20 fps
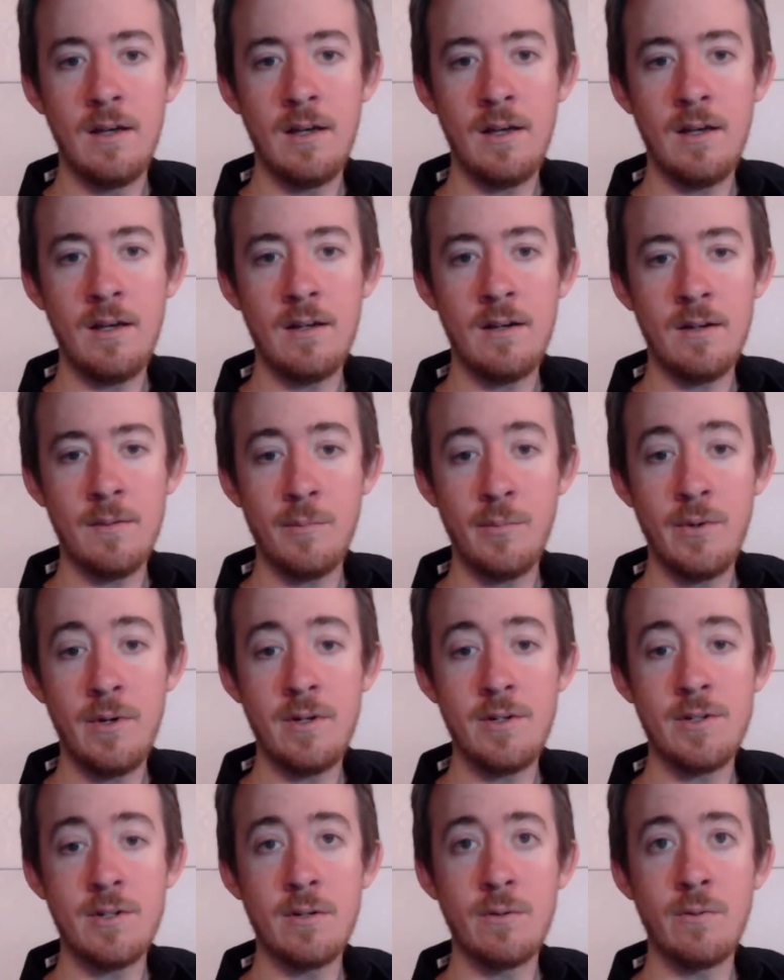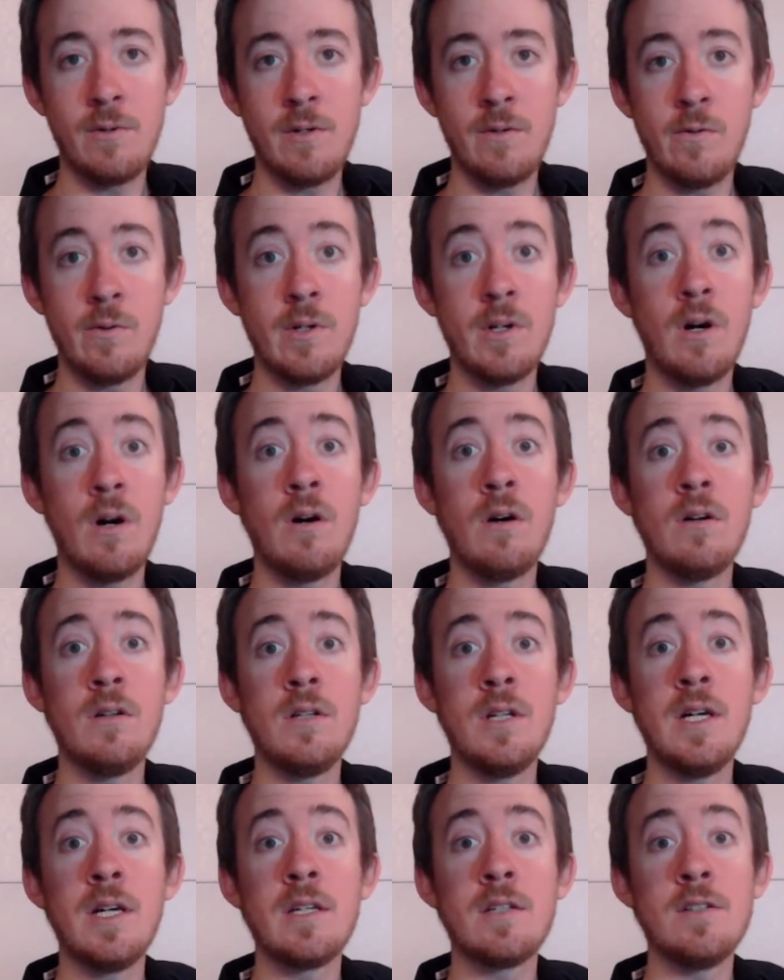And I'm pretty sure we would all
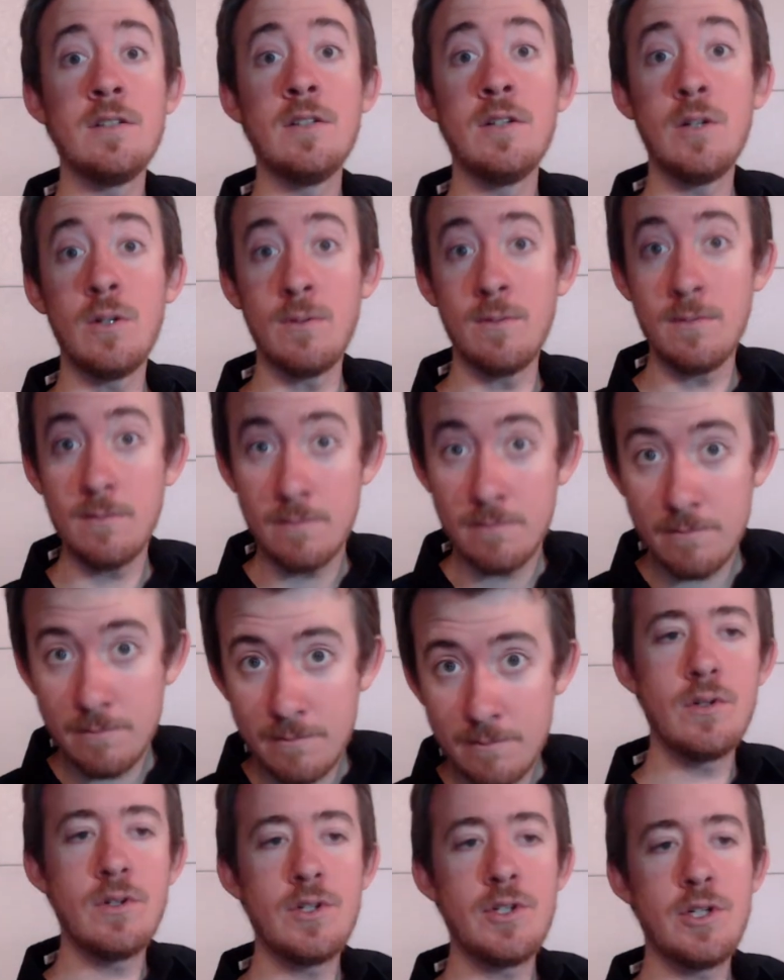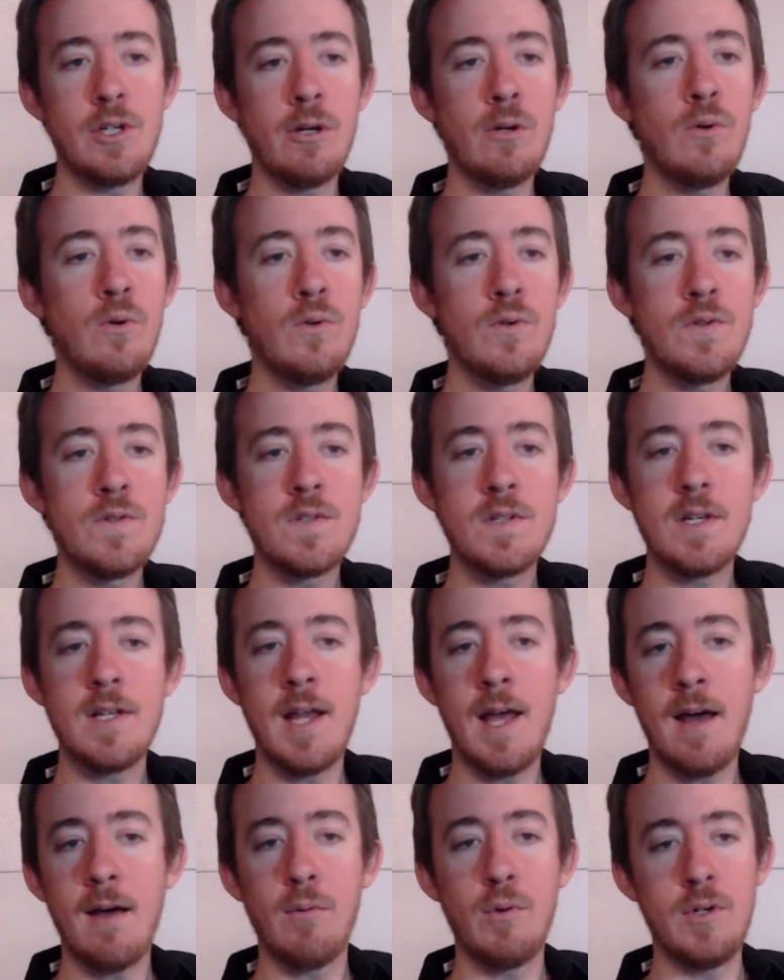like to know. Sheol's
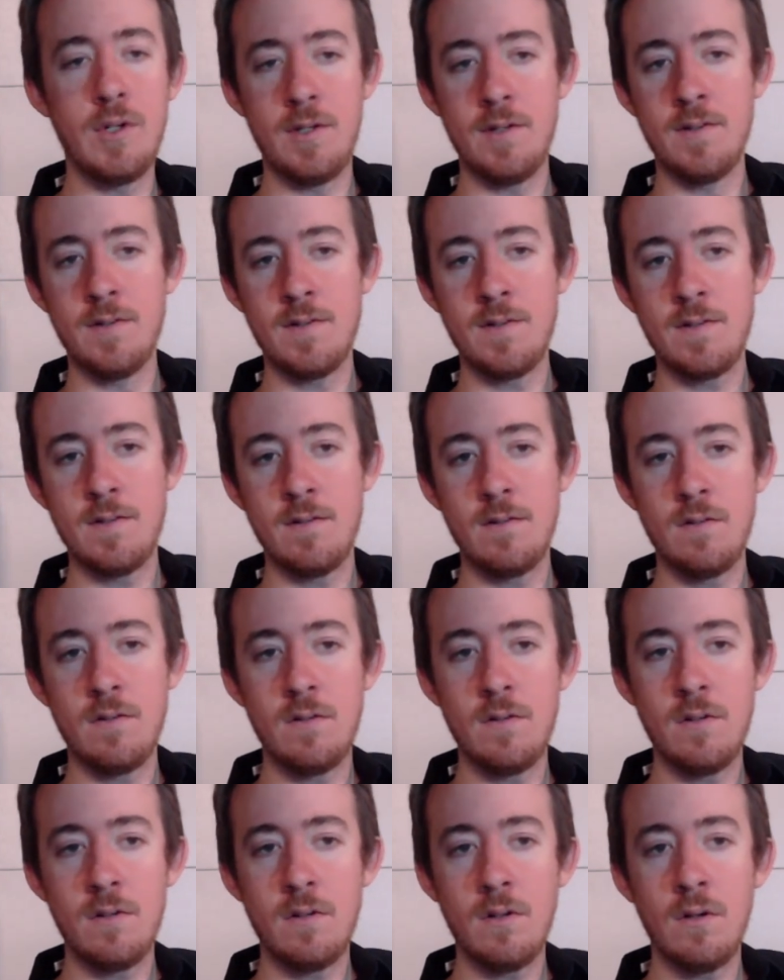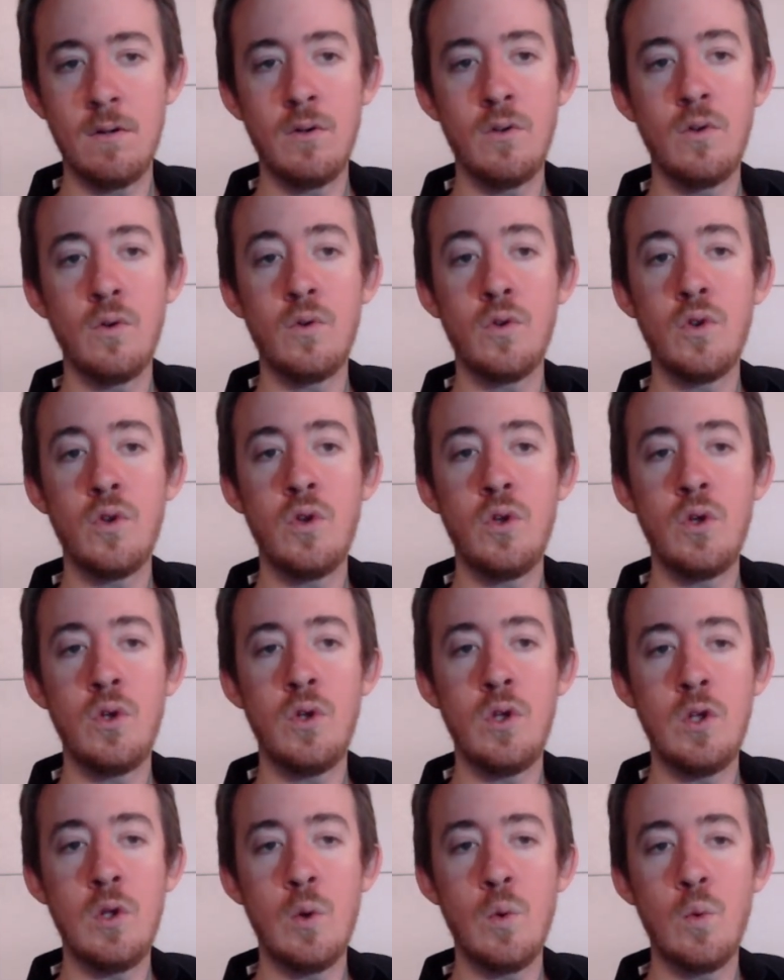inhabitants,
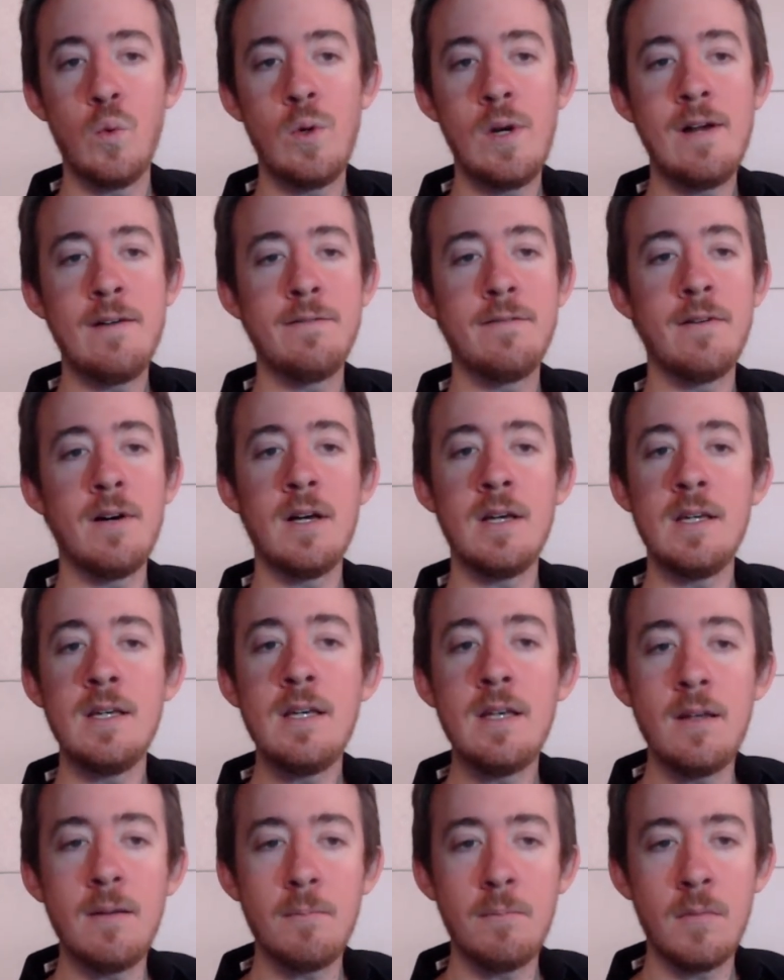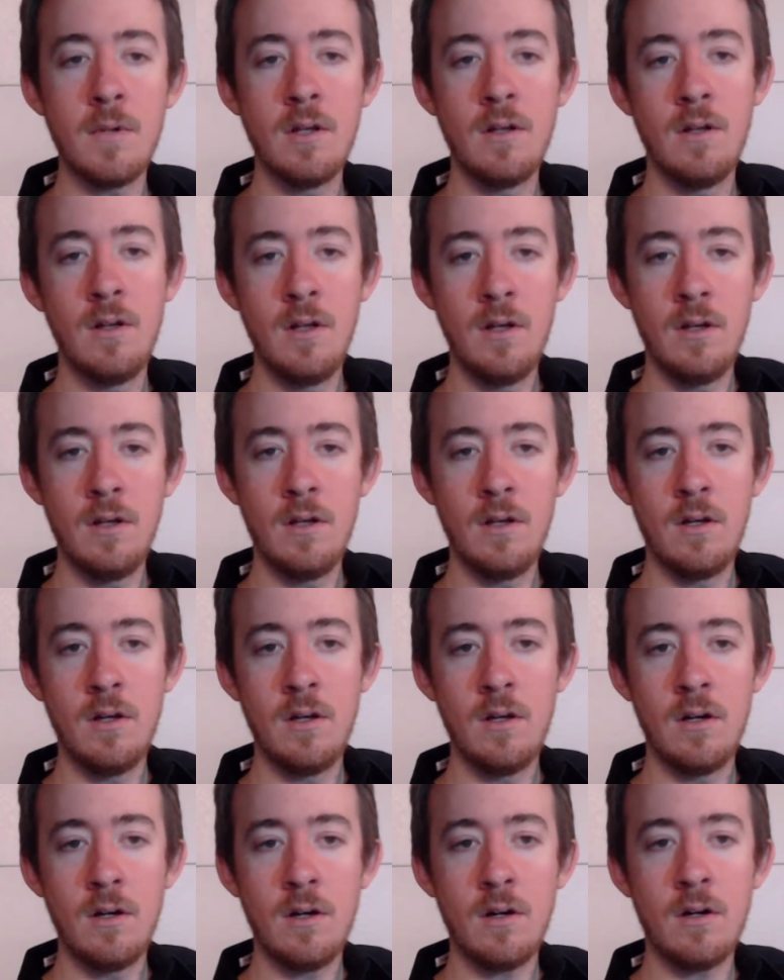the Rephaim,
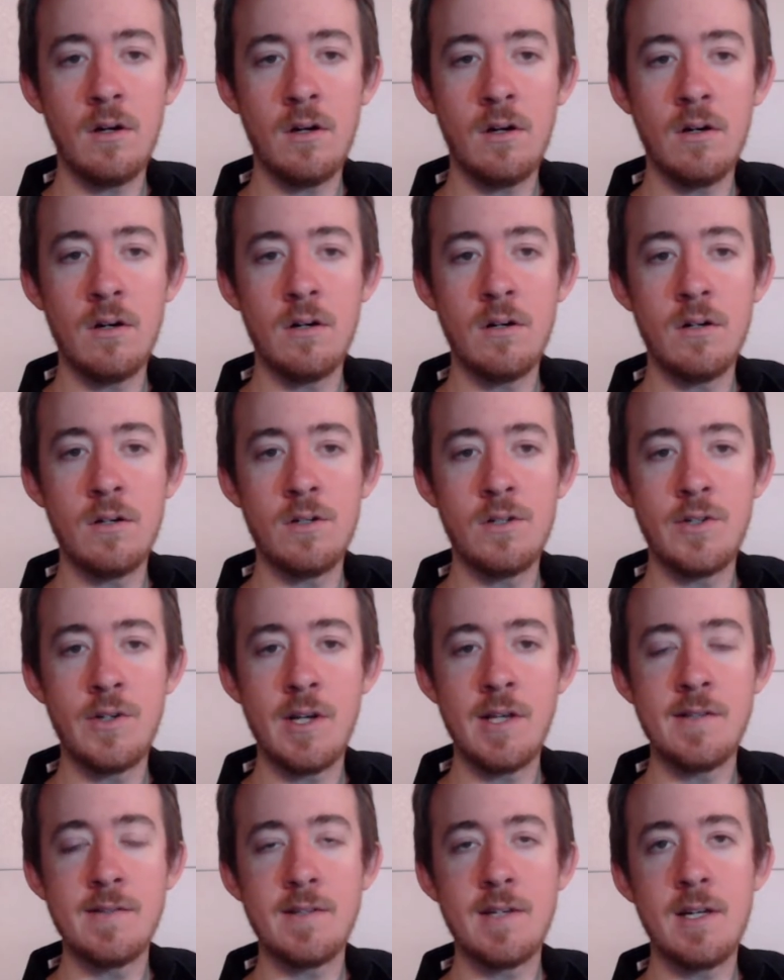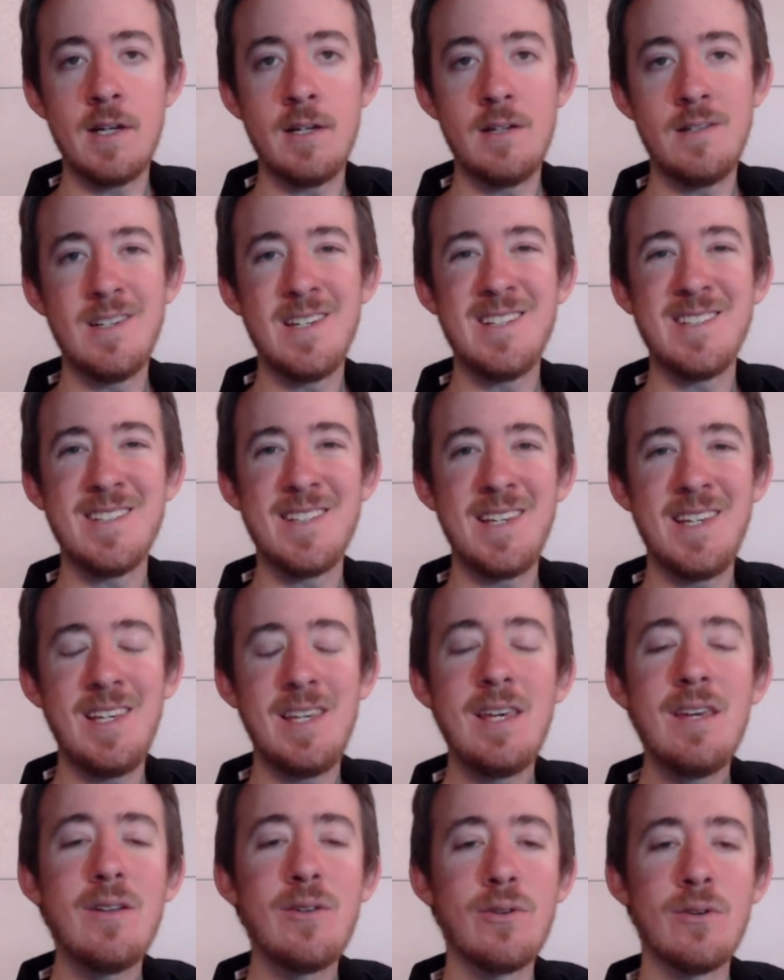are translated as
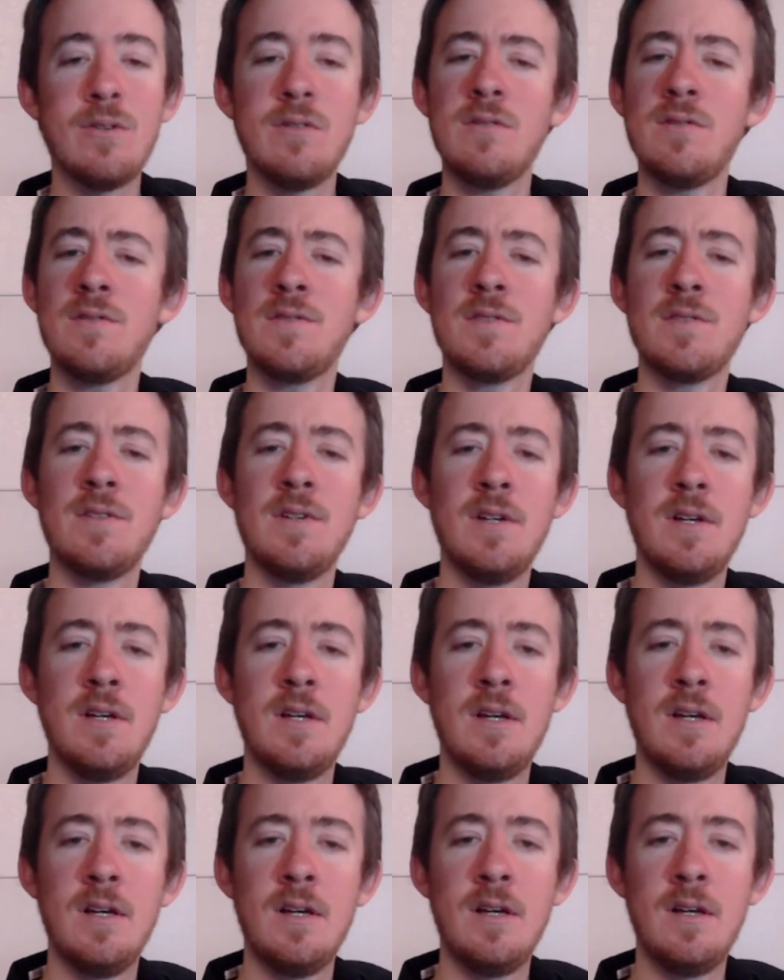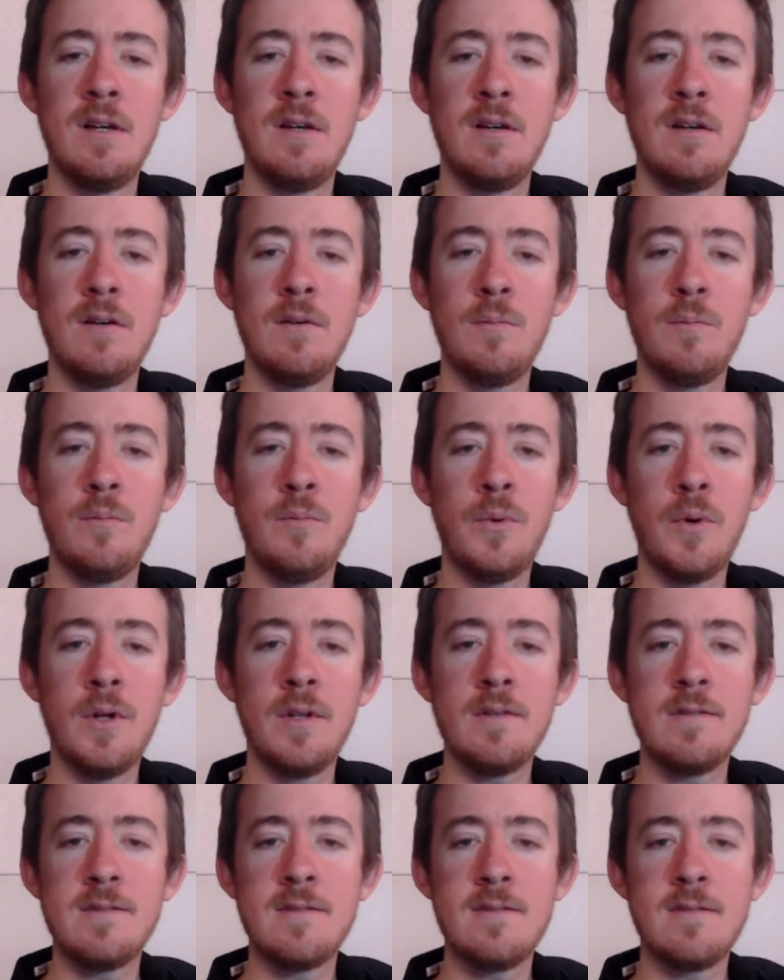healers,
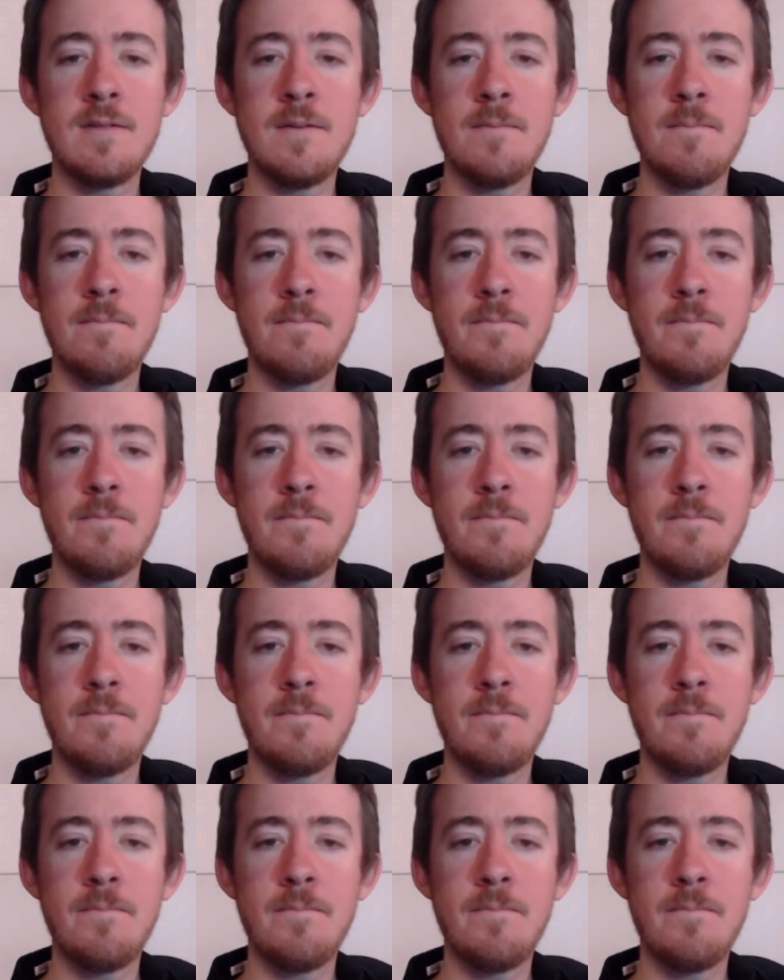but